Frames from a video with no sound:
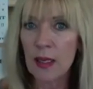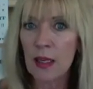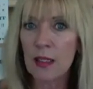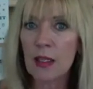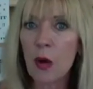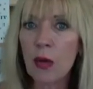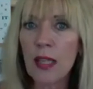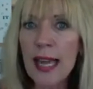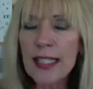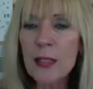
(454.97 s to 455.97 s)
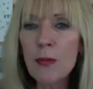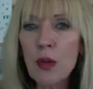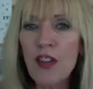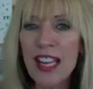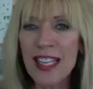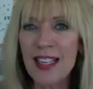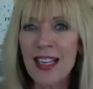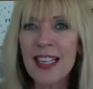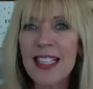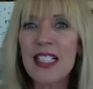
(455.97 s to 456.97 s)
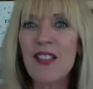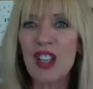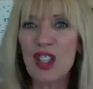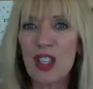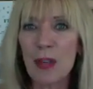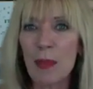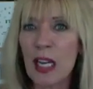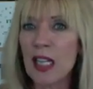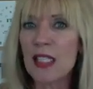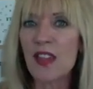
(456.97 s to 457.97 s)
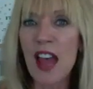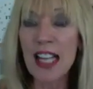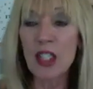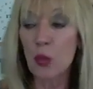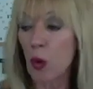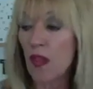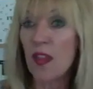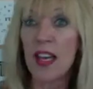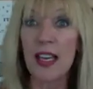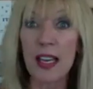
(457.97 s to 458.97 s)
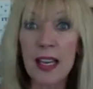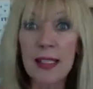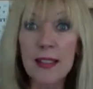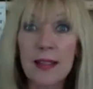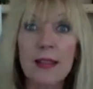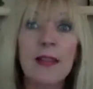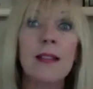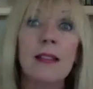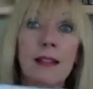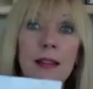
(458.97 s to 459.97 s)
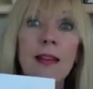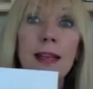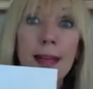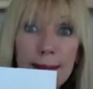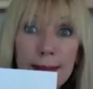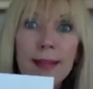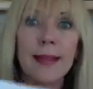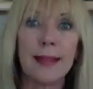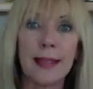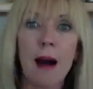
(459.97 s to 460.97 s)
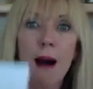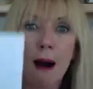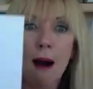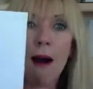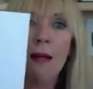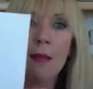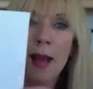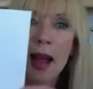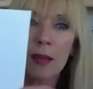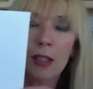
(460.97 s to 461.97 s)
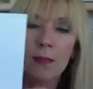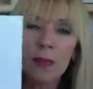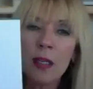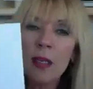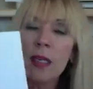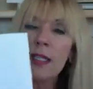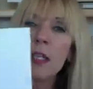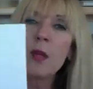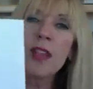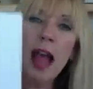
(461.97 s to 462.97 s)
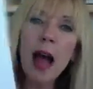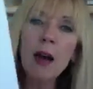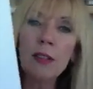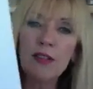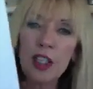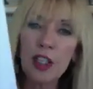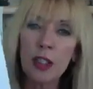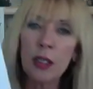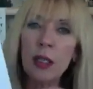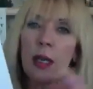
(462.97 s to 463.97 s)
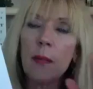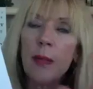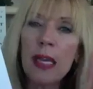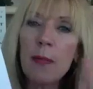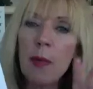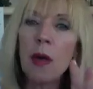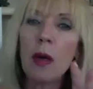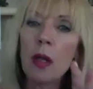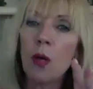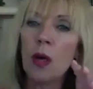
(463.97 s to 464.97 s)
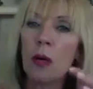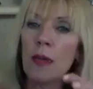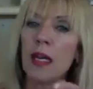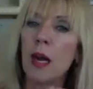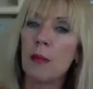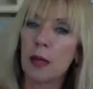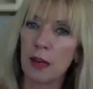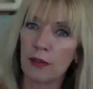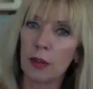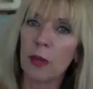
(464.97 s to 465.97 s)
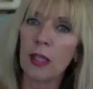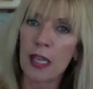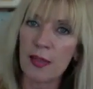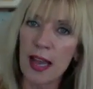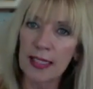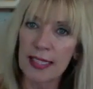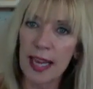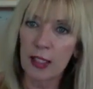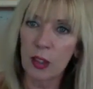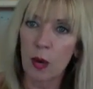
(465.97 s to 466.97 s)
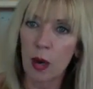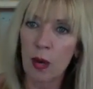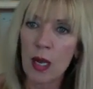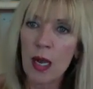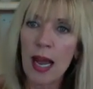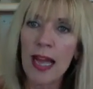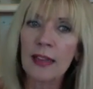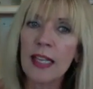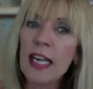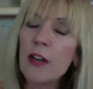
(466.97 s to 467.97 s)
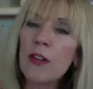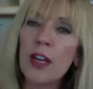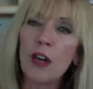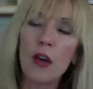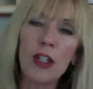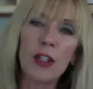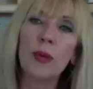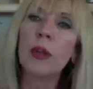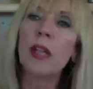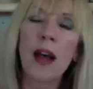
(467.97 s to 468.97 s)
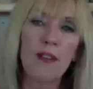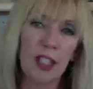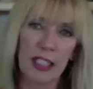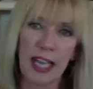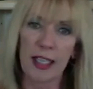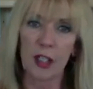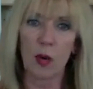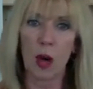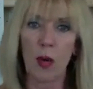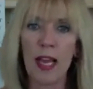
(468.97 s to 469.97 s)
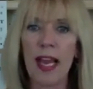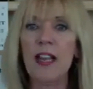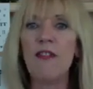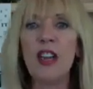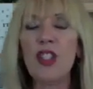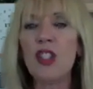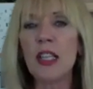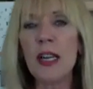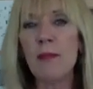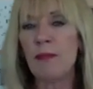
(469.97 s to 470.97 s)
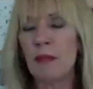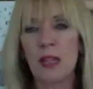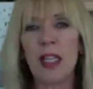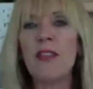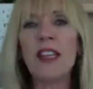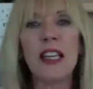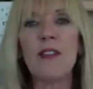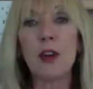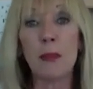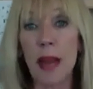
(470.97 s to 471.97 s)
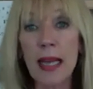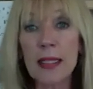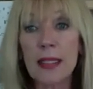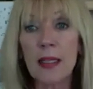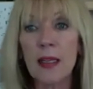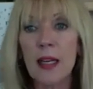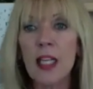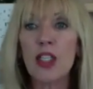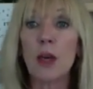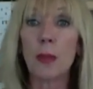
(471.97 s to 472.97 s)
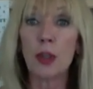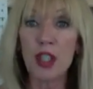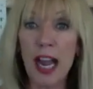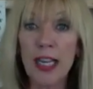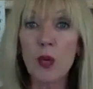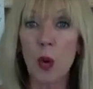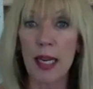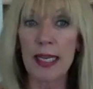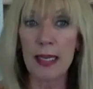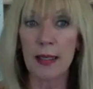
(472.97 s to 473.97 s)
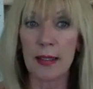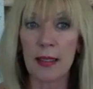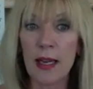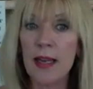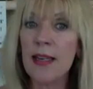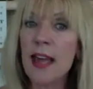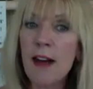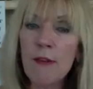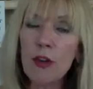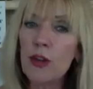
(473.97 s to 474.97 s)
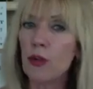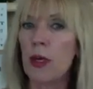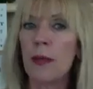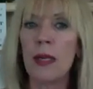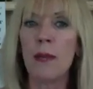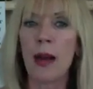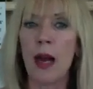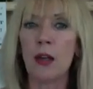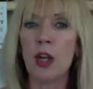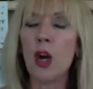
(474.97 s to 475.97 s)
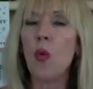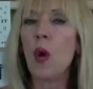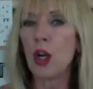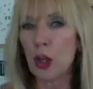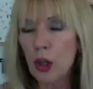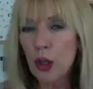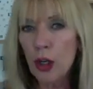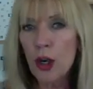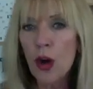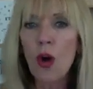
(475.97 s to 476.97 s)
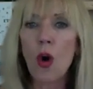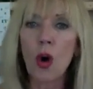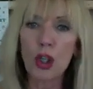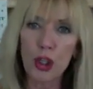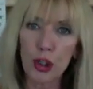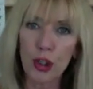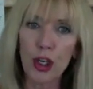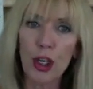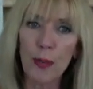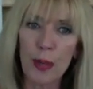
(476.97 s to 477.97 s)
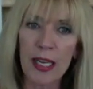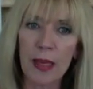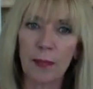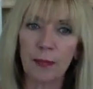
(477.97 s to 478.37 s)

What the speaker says: So let's move into vision, because that's what the it is all about. See, without vision, people will become comfortable in that status quo. And later they're going to love the status quo. And eventually they'll even give their best to protect what is, never dreaming about what could or should be.